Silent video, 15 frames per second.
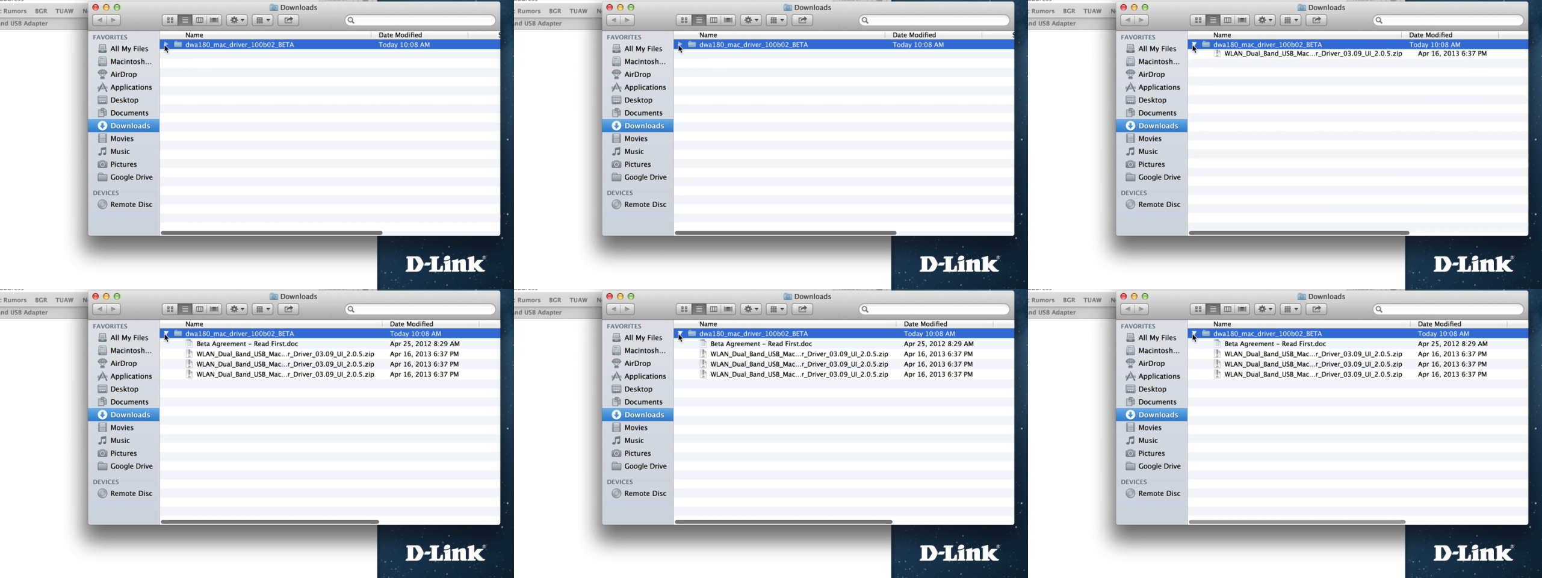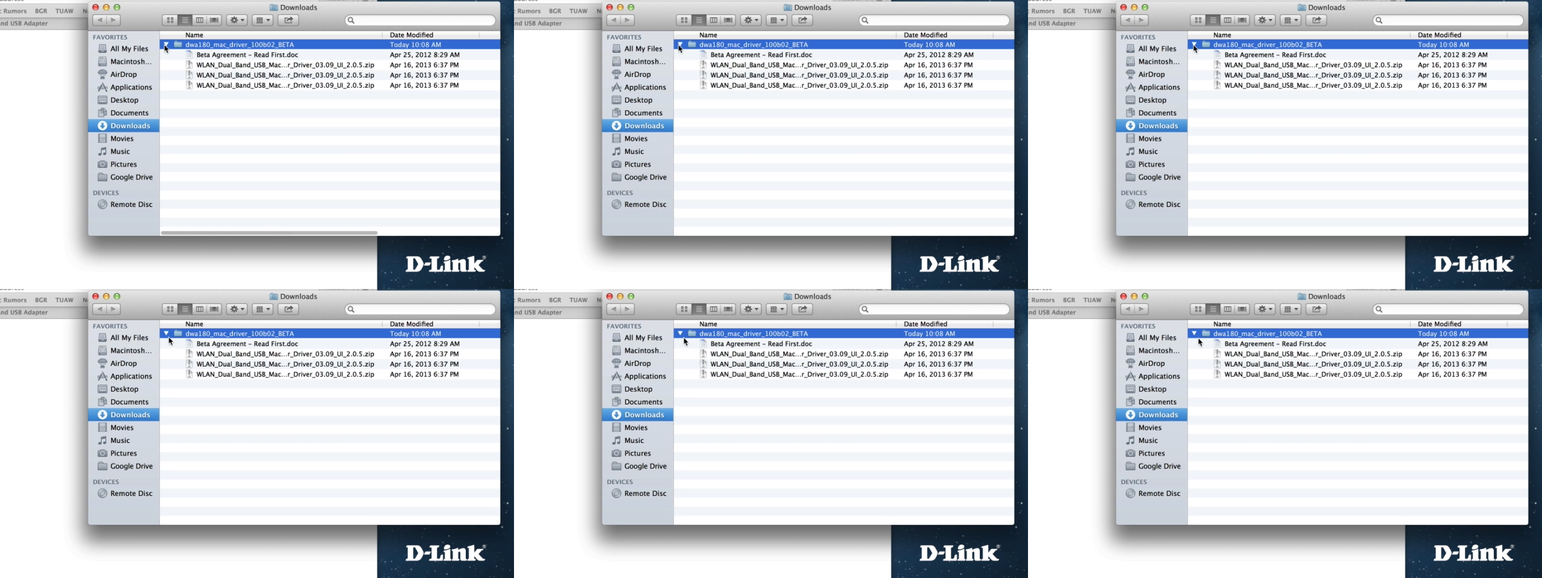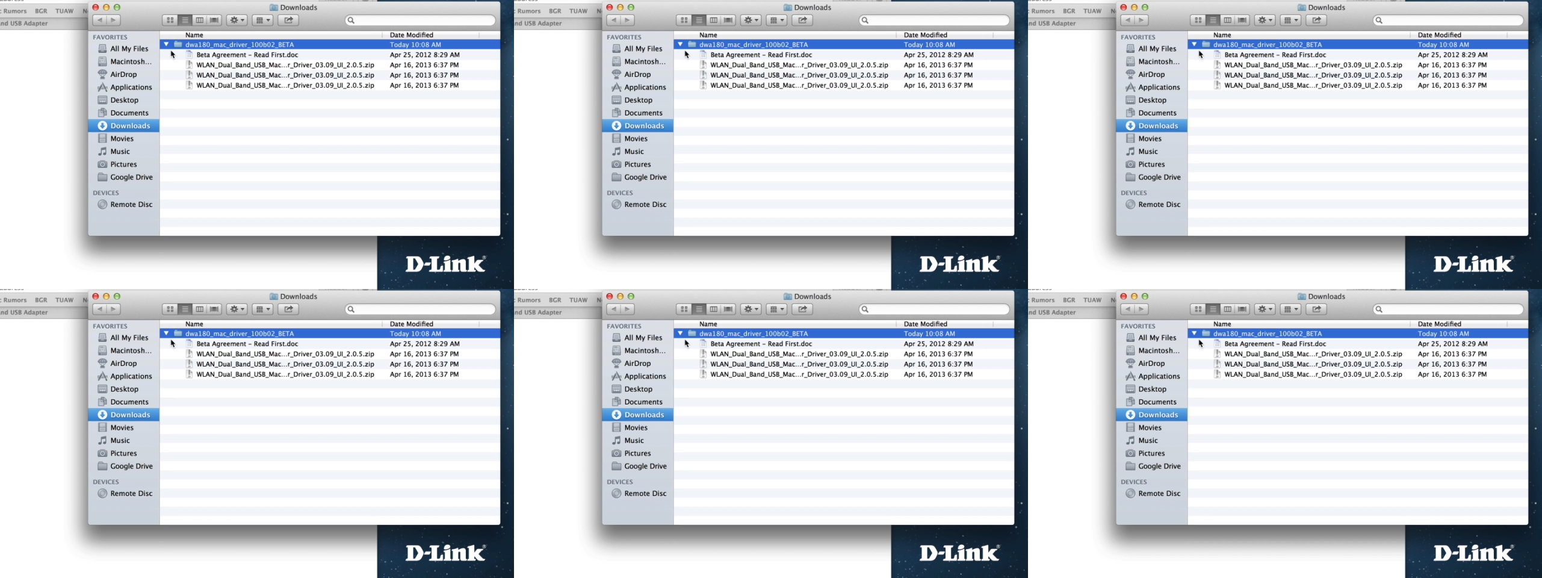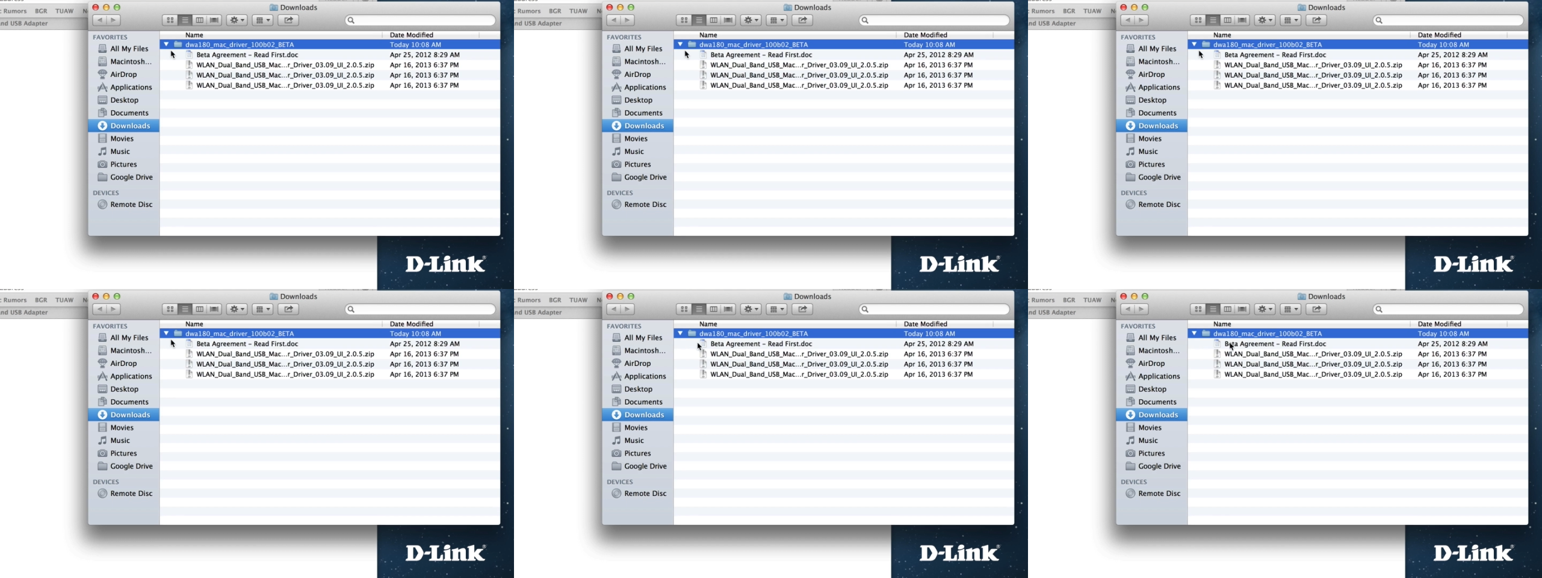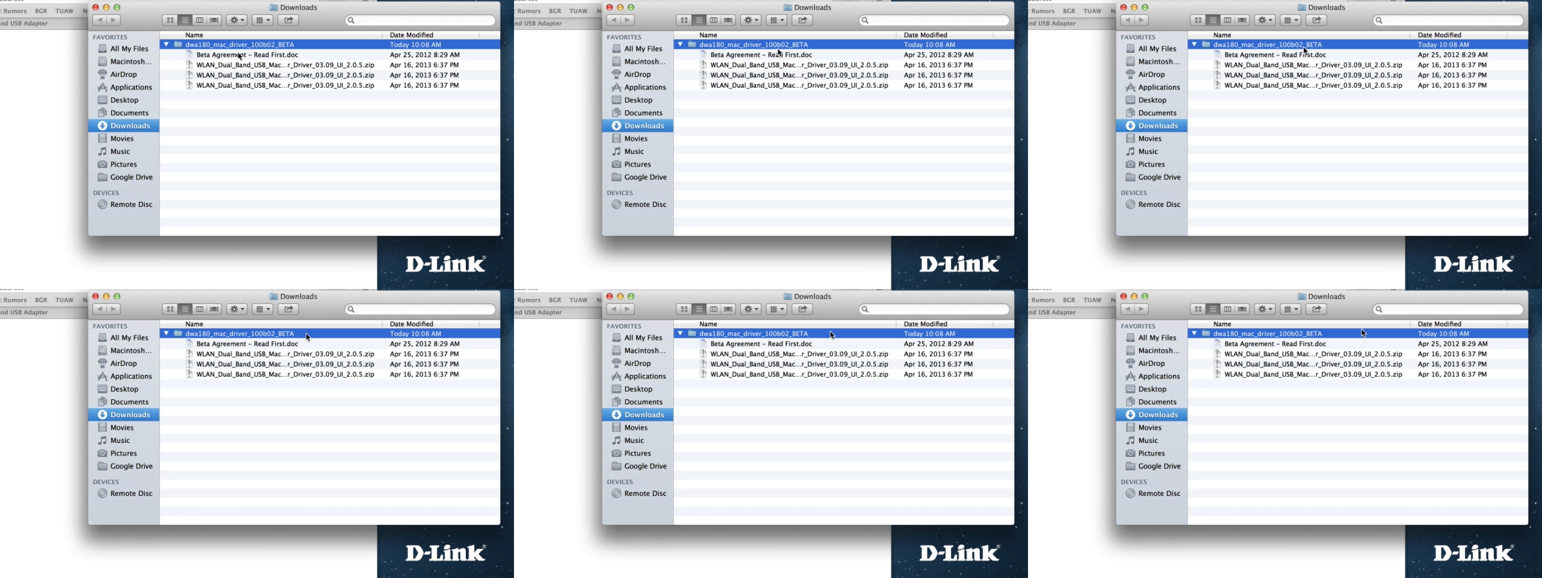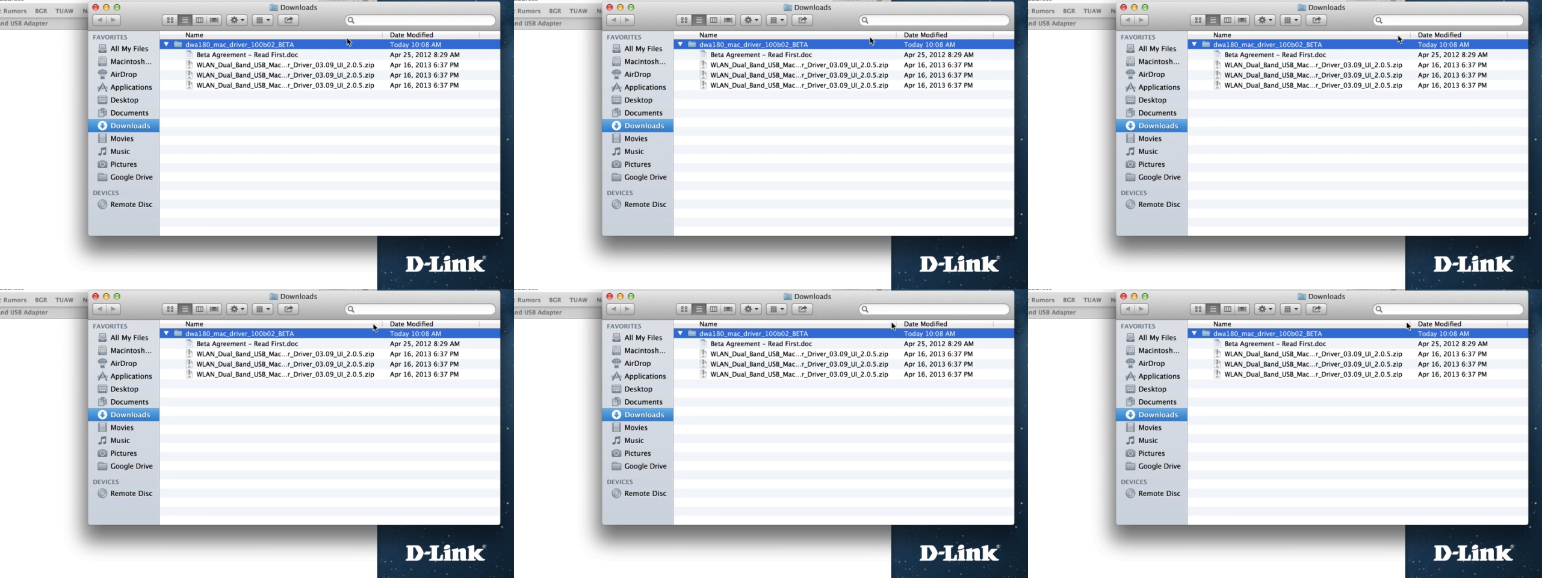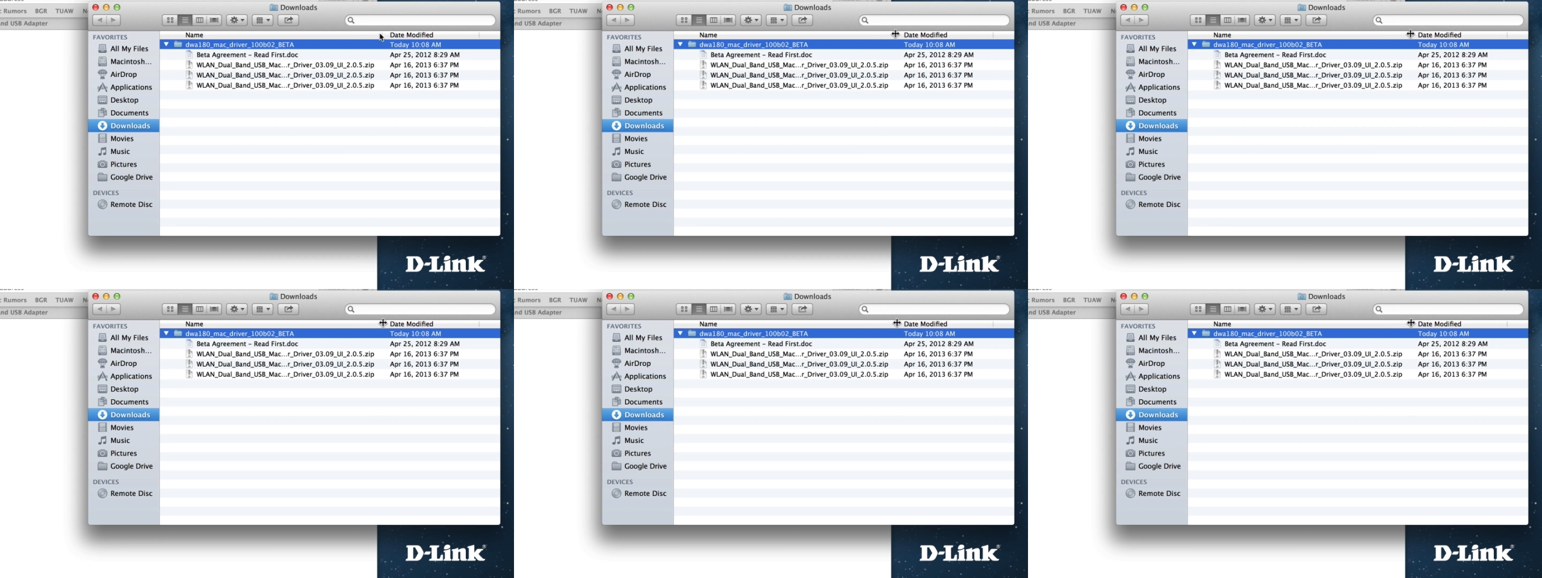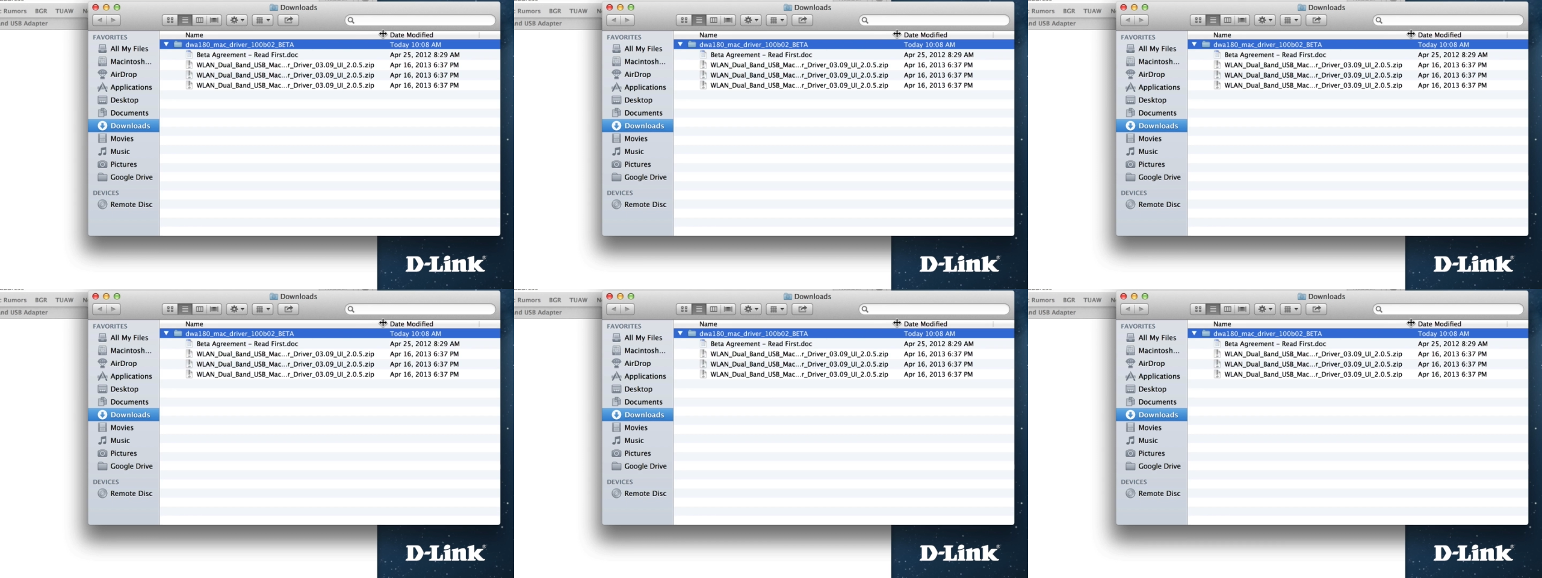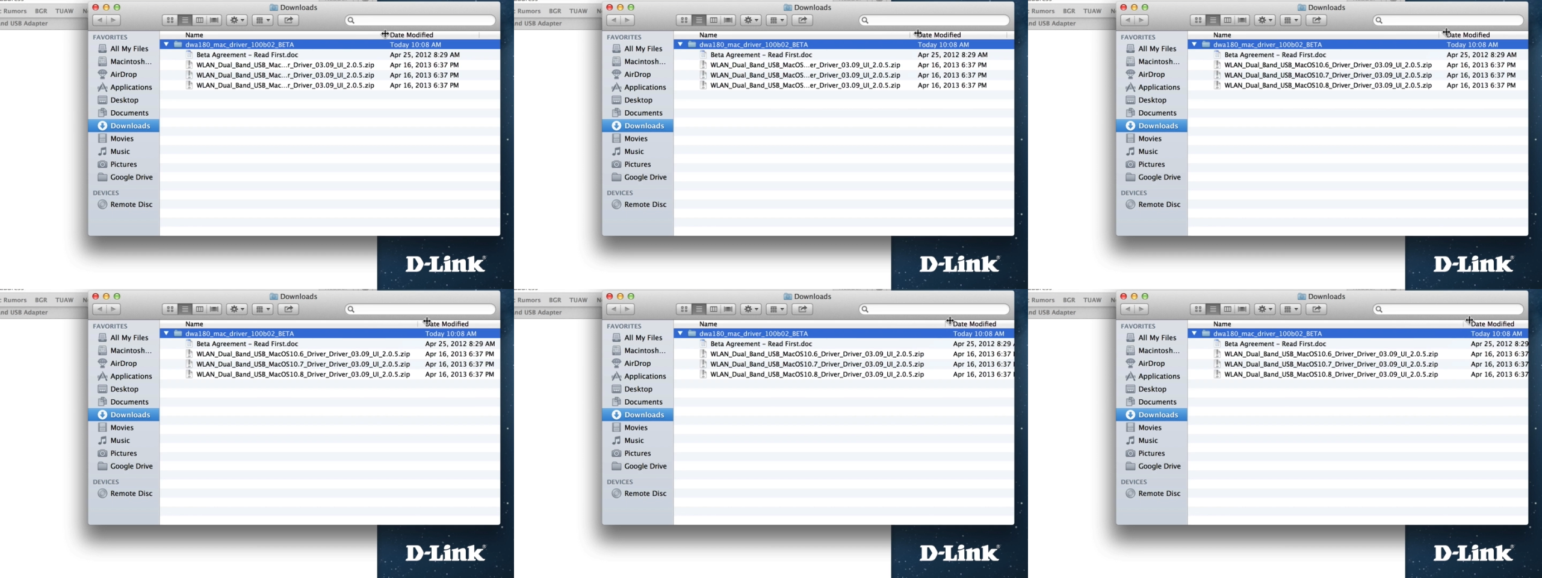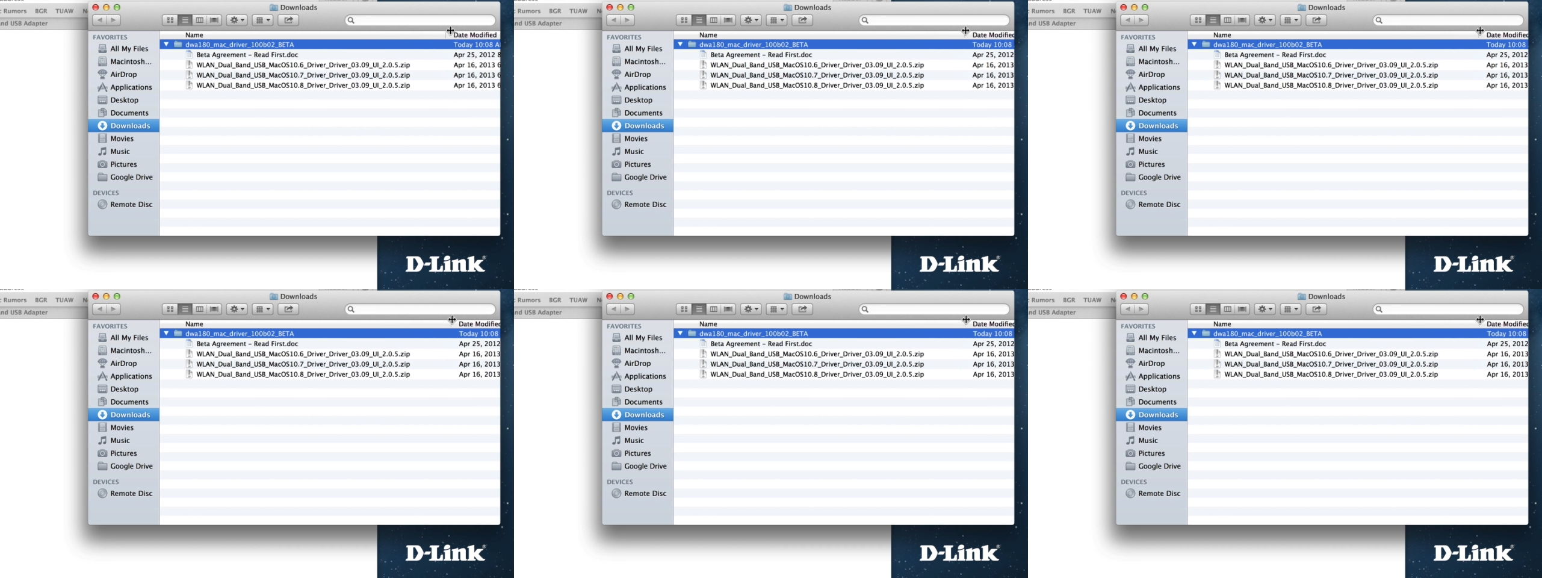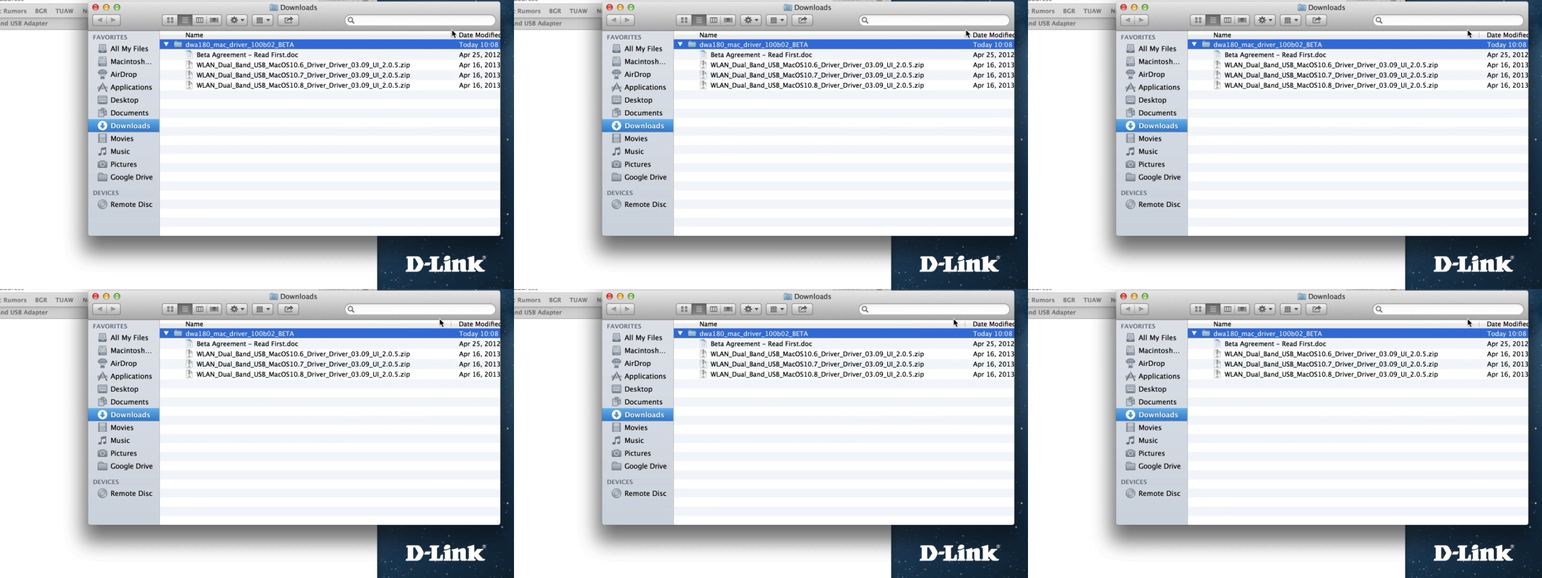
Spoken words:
No face is visible, so there are no lips to read.